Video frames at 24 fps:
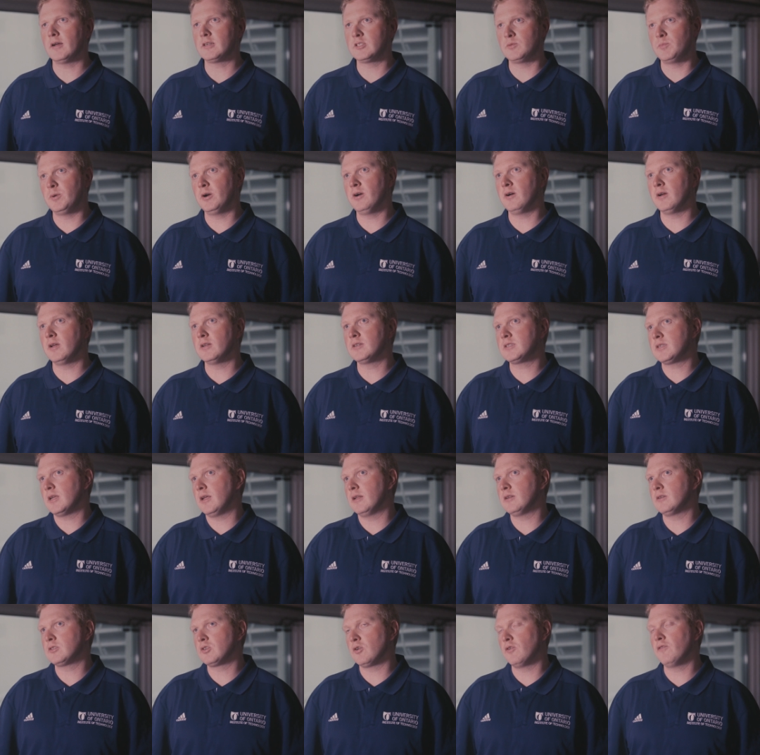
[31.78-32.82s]
experience.
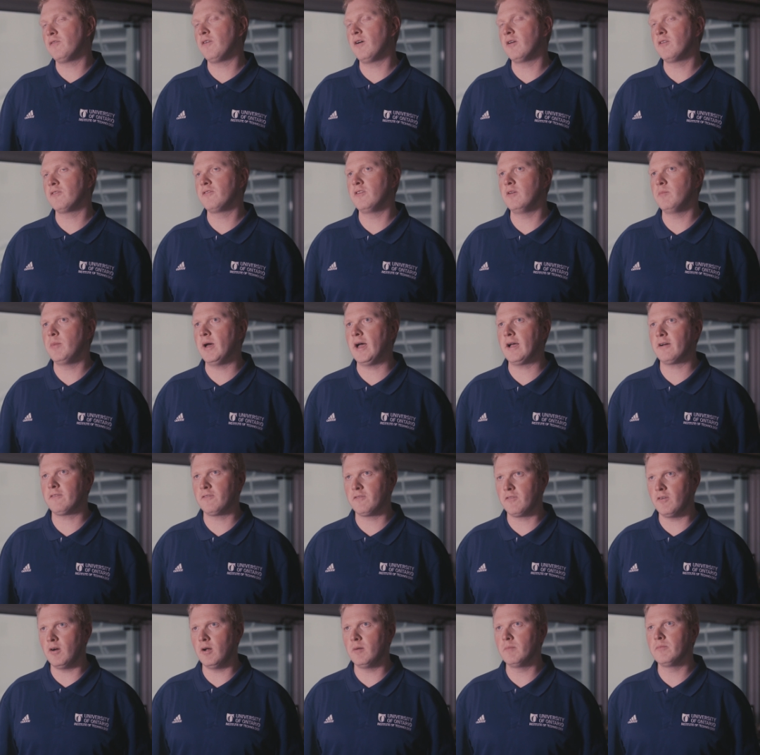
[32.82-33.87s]
And so far the feedback
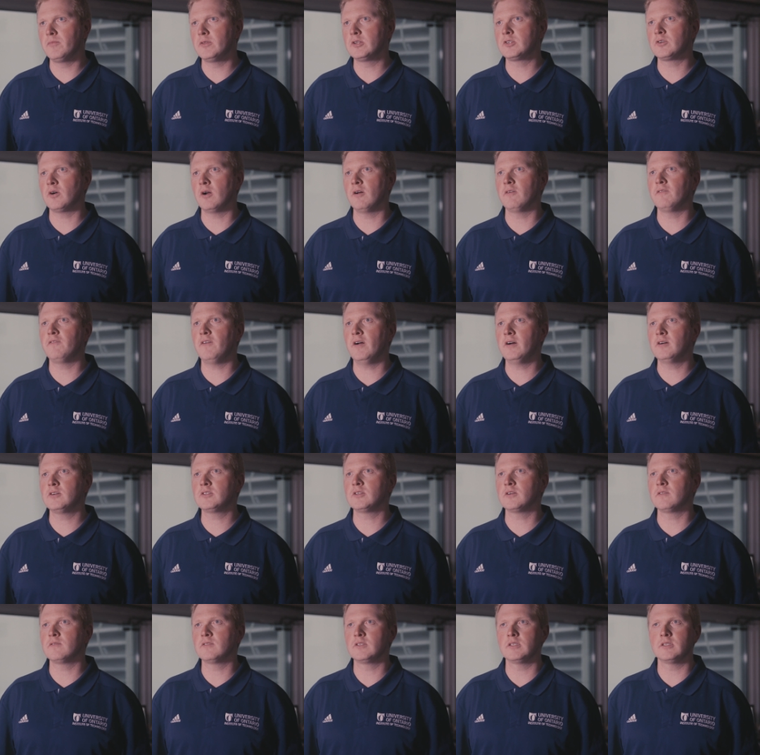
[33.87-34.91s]
from the Toronto Fire
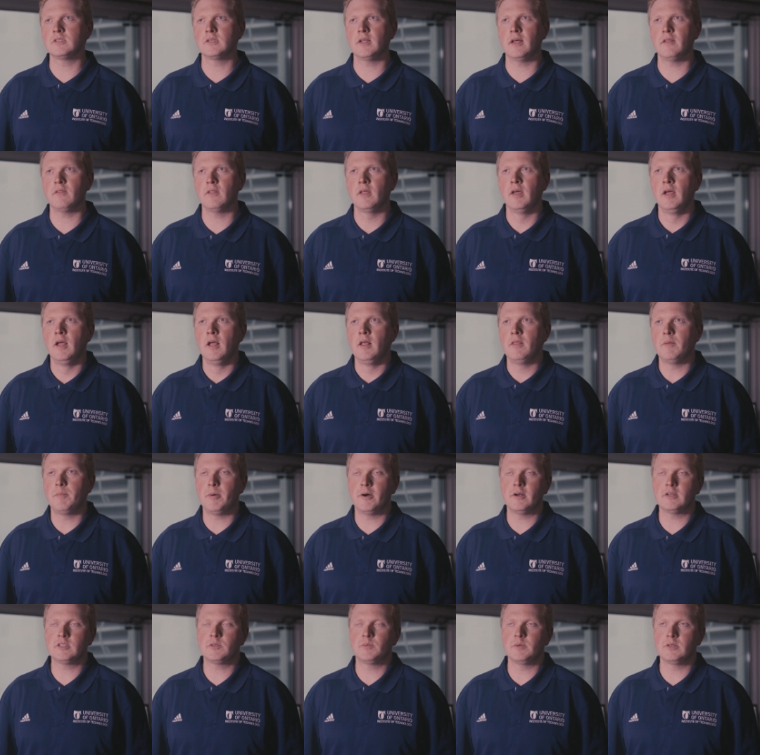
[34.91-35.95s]
Service is that
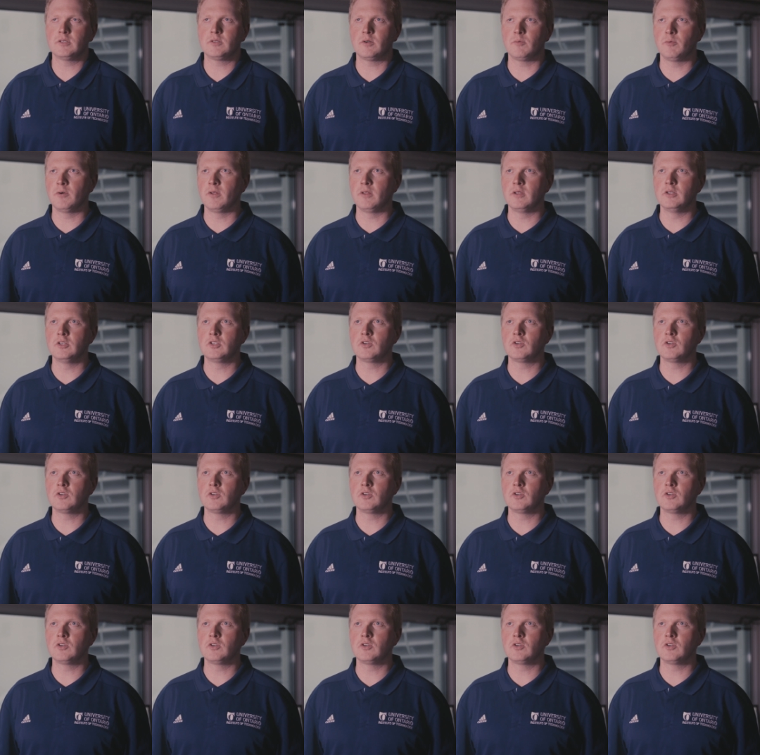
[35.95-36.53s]
participants really